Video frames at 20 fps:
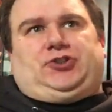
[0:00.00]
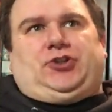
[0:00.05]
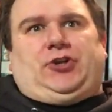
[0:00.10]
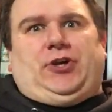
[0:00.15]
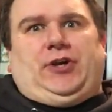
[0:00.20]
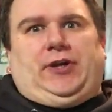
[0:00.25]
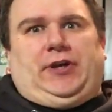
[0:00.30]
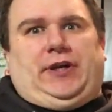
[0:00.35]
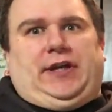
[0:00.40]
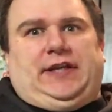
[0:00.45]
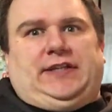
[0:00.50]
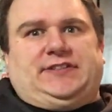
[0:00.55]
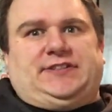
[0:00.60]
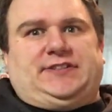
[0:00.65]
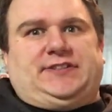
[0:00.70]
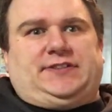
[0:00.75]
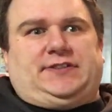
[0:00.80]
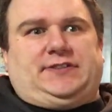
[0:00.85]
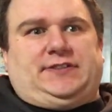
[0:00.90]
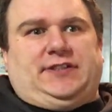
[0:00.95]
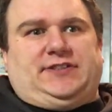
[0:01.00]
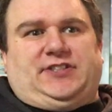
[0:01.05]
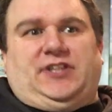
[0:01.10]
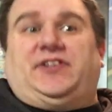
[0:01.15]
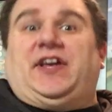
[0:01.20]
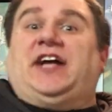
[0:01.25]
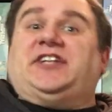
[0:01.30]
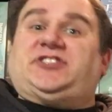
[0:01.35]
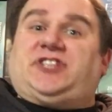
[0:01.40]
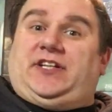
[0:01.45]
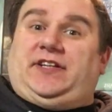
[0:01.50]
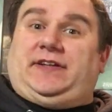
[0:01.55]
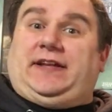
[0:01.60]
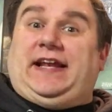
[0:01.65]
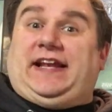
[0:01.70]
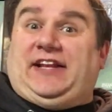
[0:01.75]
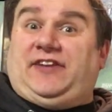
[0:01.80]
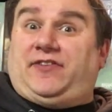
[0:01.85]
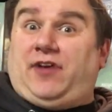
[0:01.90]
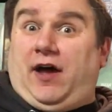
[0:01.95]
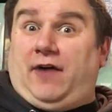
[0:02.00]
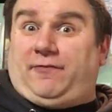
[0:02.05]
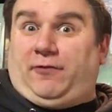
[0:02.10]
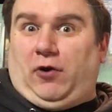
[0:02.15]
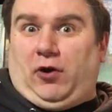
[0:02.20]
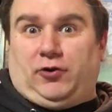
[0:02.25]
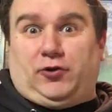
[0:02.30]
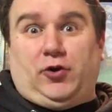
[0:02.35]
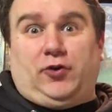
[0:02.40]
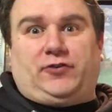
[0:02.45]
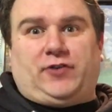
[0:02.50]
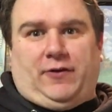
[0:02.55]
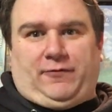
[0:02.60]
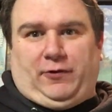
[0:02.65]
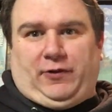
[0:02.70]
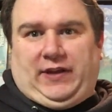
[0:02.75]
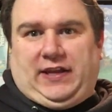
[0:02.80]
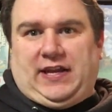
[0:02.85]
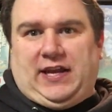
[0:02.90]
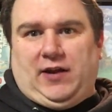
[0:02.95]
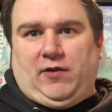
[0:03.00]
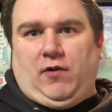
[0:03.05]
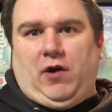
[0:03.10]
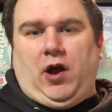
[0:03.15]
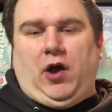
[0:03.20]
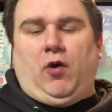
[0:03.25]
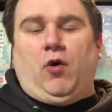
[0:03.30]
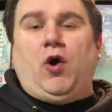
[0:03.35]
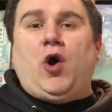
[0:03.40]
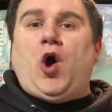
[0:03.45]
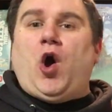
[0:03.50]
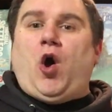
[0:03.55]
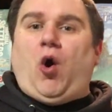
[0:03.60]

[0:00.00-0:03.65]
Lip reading: the dungeon getting tougher or too tough for the hero,